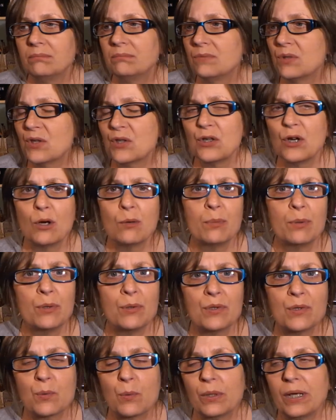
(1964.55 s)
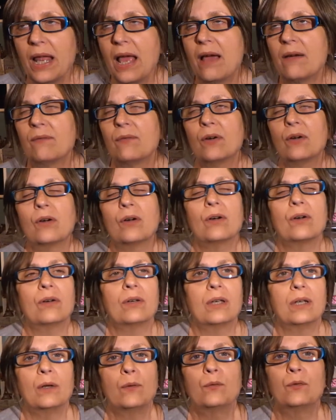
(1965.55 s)
snow boots, whatever,
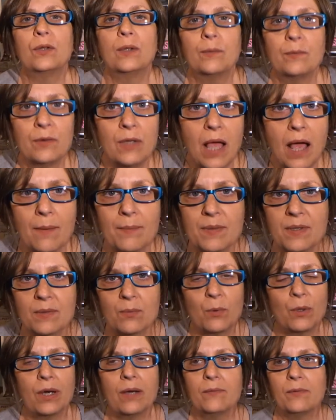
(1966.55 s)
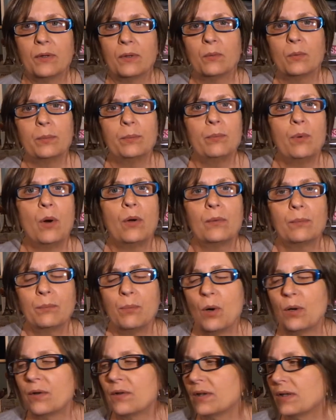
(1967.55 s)
you know, flip-flops, wherever part,
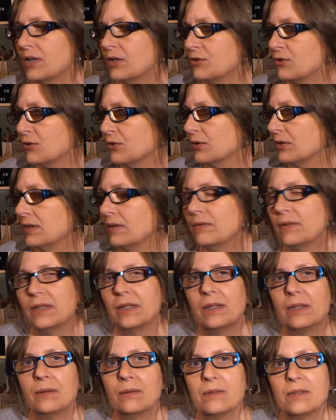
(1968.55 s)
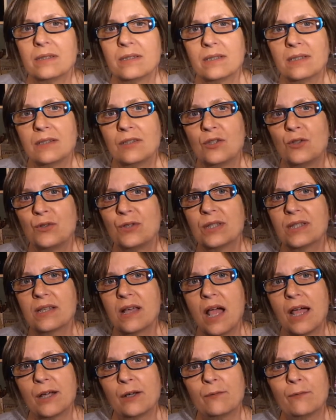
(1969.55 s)
part of the country you live in and you
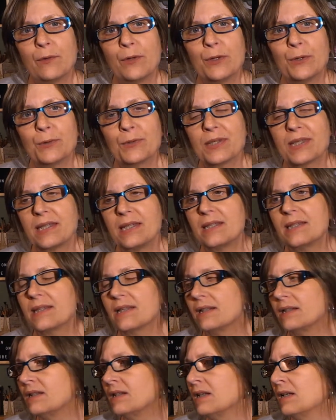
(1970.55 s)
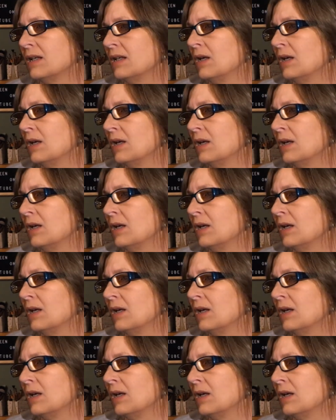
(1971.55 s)
desire for your season.